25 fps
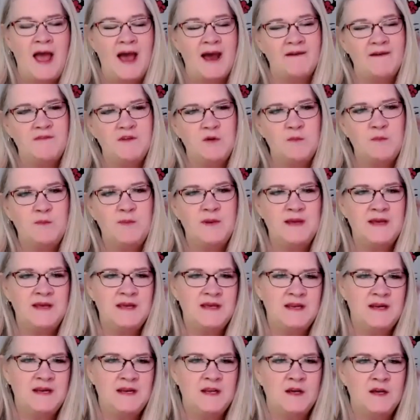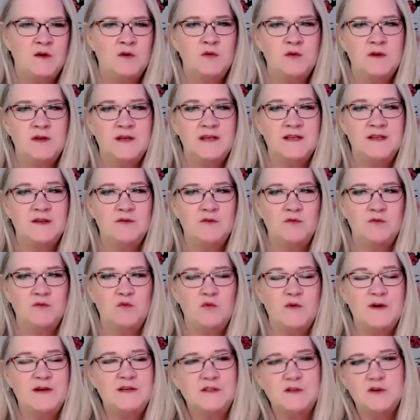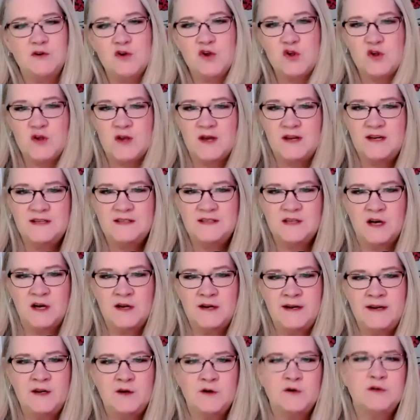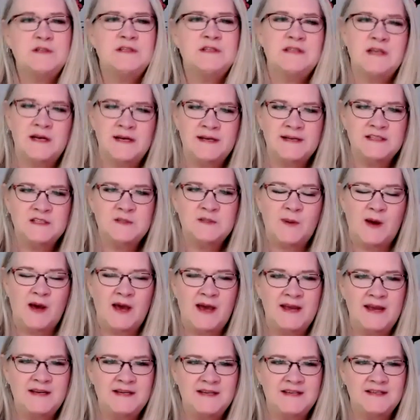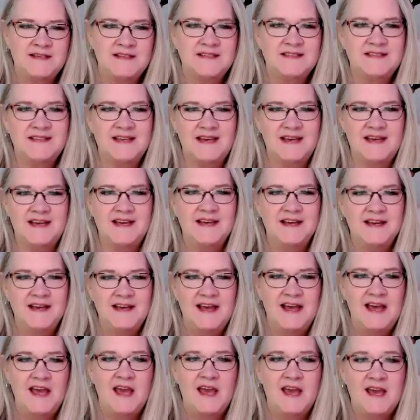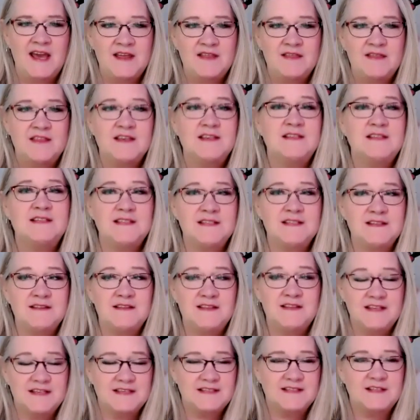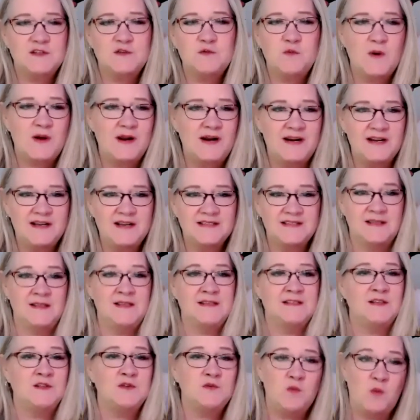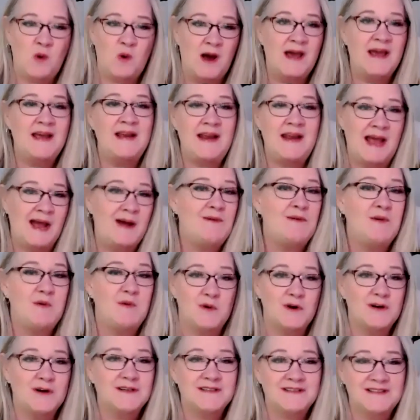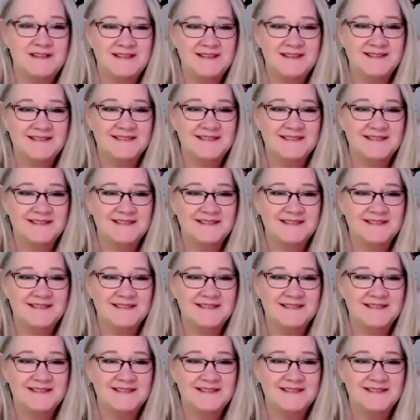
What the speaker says: Have there been research studies on it or science behind it to say, "Hey, this is what it is and this is why and how it works?"